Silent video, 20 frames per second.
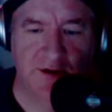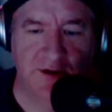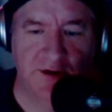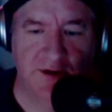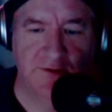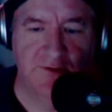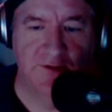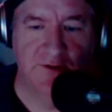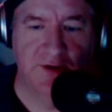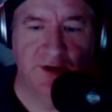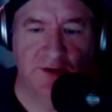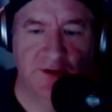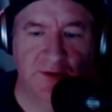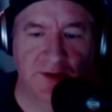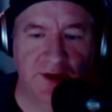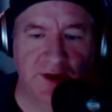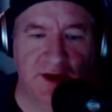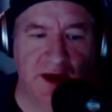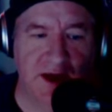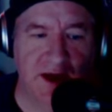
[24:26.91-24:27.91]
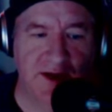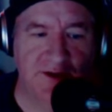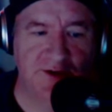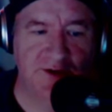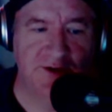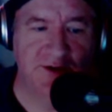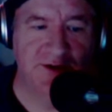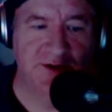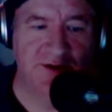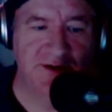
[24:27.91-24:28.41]
and flirting with the guys
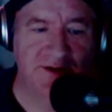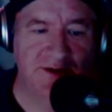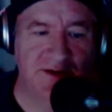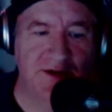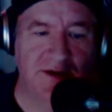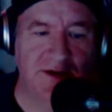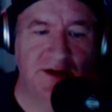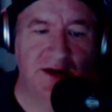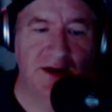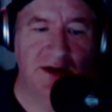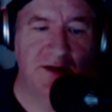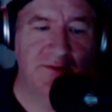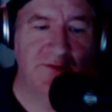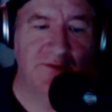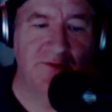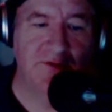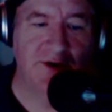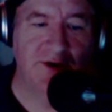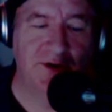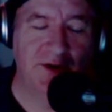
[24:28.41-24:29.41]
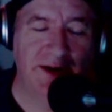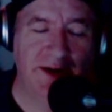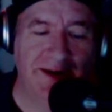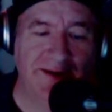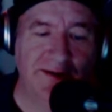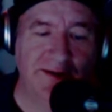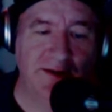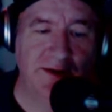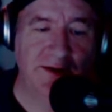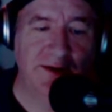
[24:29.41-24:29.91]
just doesn't come very
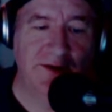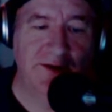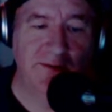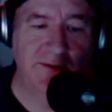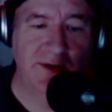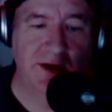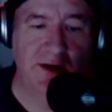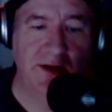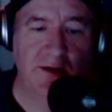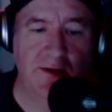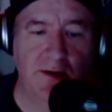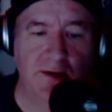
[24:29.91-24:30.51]
easily to me.